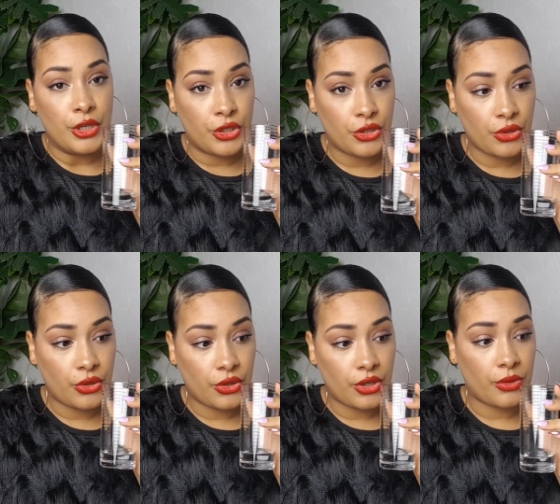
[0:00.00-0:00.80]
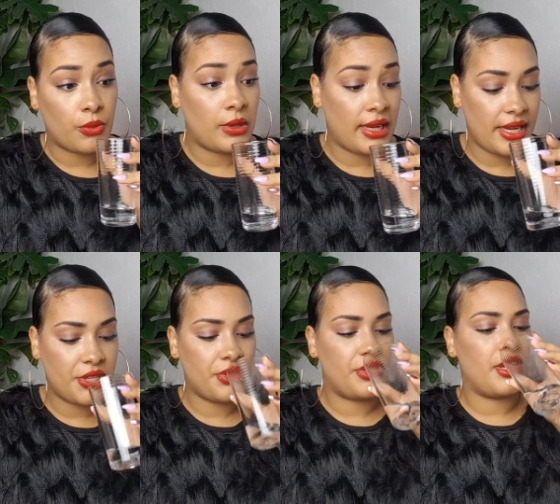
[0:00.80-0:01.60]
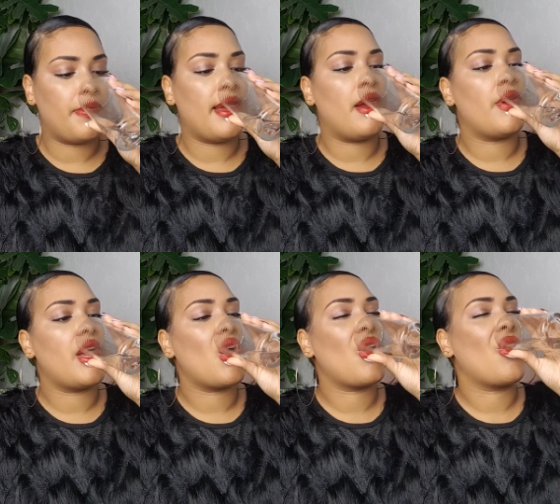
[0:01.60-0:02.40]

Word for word: your relationship area.